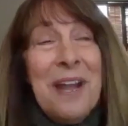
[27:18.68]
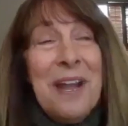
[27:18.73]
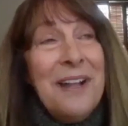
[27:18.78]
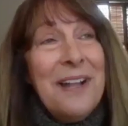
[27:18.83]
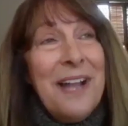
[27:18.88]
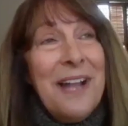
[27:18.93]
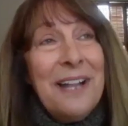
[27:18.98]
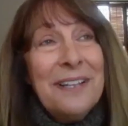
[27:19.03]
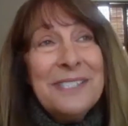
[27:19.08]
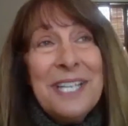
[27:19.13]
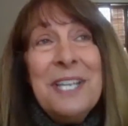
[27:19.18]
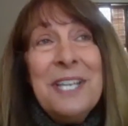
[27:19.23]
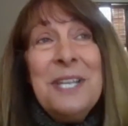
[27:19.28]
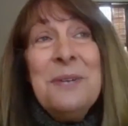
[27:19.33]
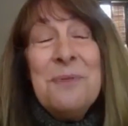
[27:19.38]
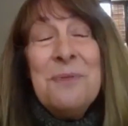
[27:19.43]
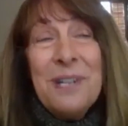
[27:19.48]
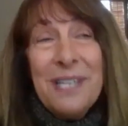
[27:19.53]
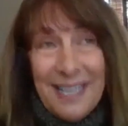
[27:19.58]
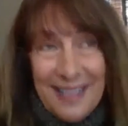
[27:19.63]
Well, I'll tell
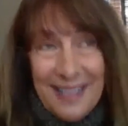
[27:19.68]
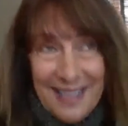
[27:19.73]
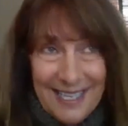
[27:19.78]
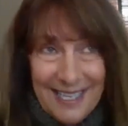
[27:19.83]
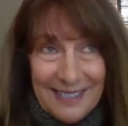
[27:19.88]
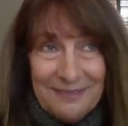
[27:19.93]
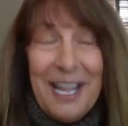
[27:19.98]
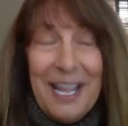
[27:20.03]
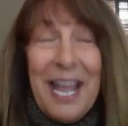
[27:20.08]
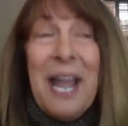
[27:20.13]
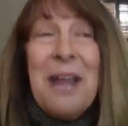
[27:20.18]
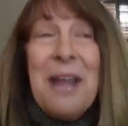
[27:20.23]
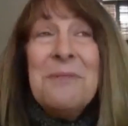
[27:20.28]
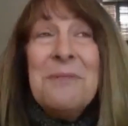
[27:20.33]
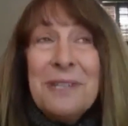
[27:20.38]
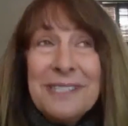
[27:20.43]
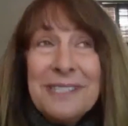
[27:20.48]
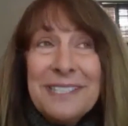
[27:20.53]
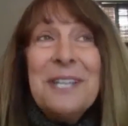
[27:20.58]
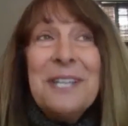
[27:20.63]
you one thing. I
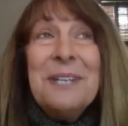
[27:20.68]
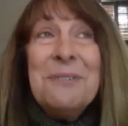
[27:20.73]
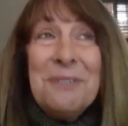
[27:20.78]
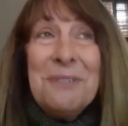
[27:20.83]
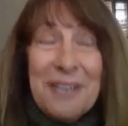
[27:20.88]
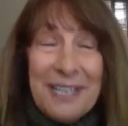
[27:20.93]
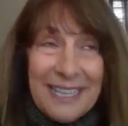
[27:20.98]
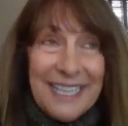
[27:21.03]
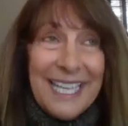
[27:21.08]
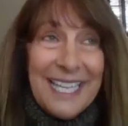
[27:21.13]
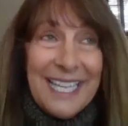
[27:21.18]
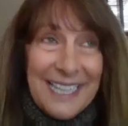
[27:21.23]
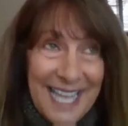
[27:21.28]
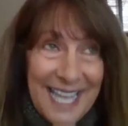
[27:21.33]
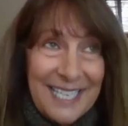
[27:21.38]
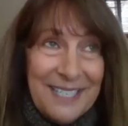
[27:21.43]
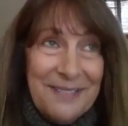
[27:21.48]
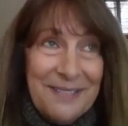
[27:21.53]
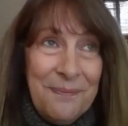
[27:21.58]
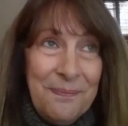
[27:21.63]
will tell you one thing
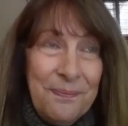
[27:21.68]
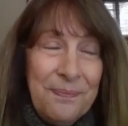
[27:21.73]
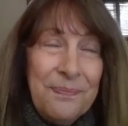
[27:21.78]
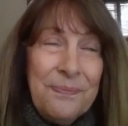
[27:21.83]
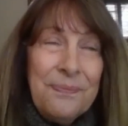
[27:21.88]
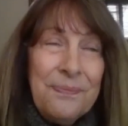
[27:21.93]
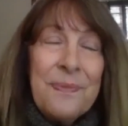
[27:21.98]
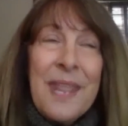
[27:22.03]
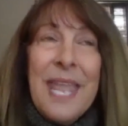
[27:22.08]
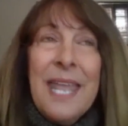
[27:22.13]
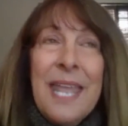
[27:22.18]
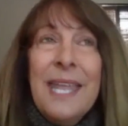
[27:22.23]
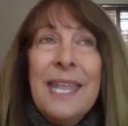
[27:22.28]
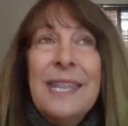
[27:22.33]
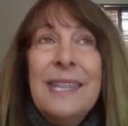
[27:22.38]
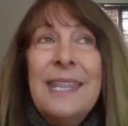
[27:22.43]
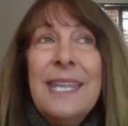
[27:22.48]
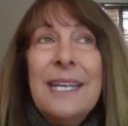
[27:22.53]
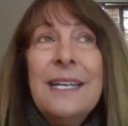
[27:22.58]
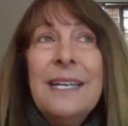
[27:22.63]
then.
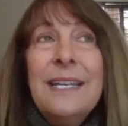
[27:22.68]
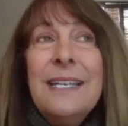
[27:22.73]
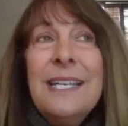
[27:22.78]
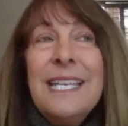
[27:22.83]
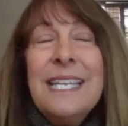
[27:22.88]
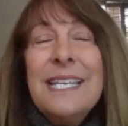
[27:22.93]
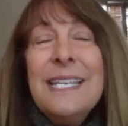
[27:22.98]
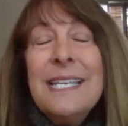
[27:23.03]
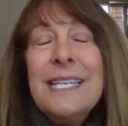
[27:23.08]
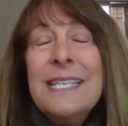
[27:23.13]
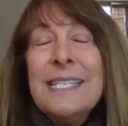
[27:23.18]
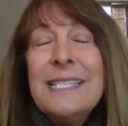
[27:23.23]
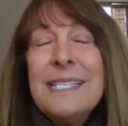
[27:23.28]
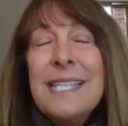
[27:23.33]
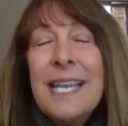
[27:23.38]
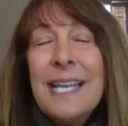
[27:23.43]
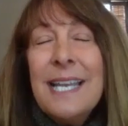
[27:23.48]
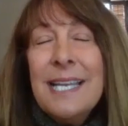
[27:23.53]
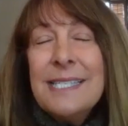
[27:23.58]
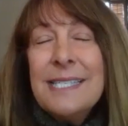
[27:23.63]
There
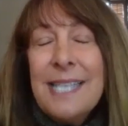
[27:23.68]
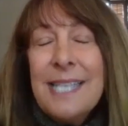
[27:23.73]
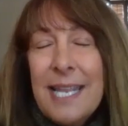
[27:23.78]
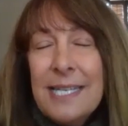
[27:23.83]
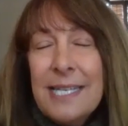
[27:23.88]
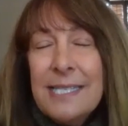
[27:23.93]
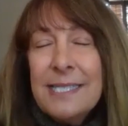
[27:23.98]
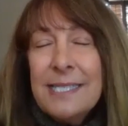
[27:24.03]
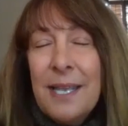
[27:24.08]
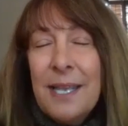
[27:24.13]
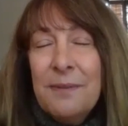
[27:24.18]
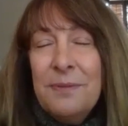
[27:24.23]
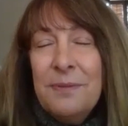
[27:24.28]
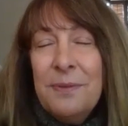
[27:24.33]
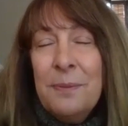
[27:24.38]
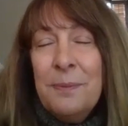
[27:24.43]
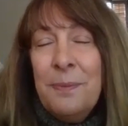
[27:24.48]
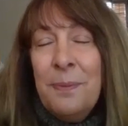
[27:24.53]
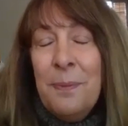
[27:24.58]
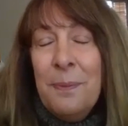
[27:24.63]
is a sense of
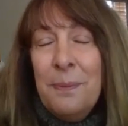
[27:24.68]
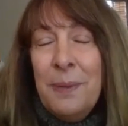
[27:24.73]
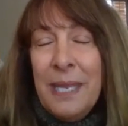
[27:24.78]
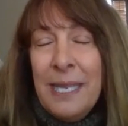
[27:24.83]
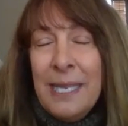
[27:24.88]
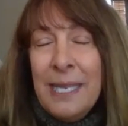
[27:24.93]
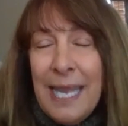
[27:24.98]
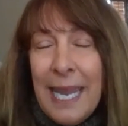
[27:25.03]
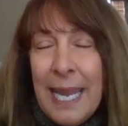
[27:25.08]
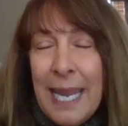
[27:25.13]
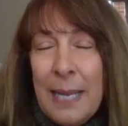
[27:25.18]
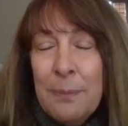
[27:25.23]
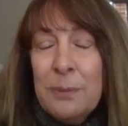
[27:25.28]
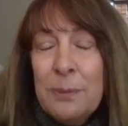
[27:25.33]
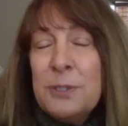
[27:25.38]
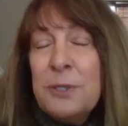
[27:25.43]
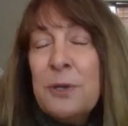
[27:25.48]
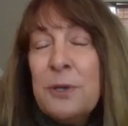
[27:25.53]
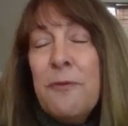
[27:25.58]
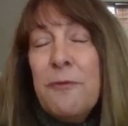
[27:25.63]
being
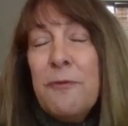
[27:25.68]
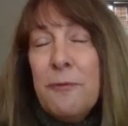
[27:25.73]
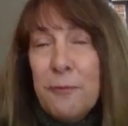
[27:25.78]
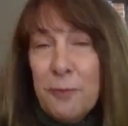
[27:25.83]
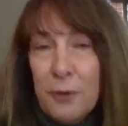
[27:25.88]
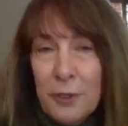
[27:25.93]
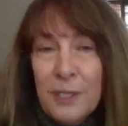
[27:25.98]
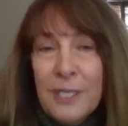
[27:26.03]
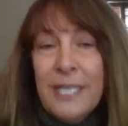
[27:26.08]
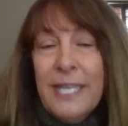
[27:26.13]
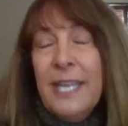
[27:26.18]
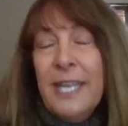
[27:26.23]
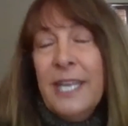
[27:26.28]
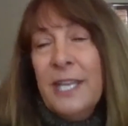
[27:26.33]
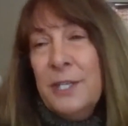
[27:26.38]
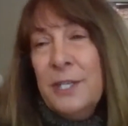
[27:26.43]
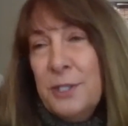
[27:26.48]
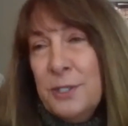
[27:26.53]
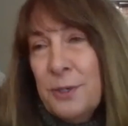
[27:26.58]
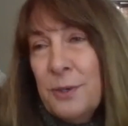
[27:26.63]
able to fully
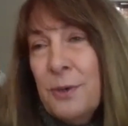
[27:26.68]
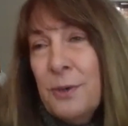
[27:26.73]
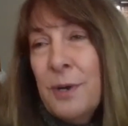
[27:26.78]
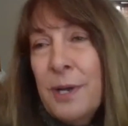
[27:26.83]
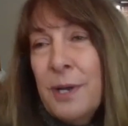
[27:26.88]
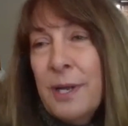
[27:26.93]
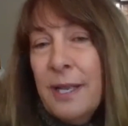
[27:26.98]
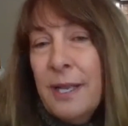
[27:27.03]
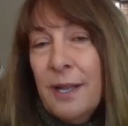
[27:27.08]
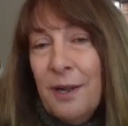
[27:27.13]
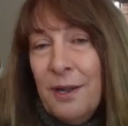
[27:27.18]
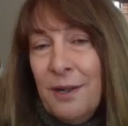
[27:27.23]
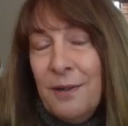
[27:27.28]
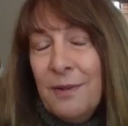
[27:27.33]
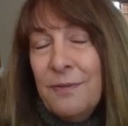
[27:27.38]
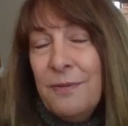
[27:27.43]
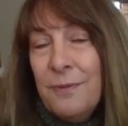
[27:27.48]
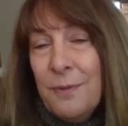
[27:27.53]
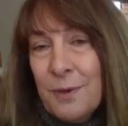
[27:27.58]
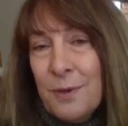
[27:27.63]
enjoy
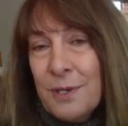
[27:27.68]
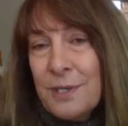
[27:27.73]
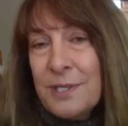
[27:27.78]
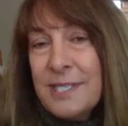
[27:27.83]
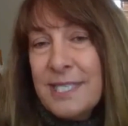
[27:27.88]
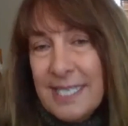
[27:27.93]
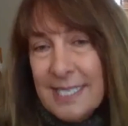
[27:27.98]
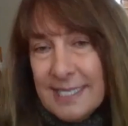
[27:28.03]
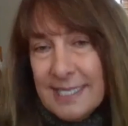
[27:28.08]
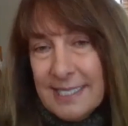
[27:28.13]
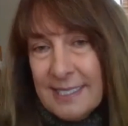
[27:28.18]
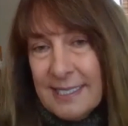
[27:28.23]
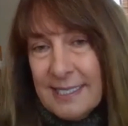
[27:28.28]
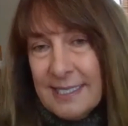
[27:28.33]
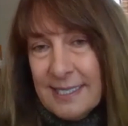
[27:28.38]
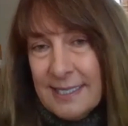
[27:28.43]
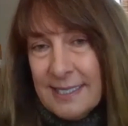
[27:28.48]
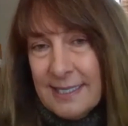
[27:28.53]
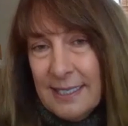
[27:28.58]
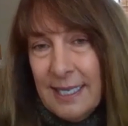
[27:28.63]
all 4
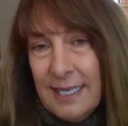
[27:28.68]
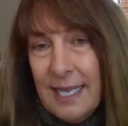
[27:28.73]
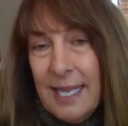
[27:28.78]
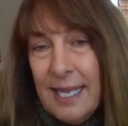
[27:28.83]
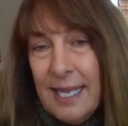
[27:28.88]
seasons.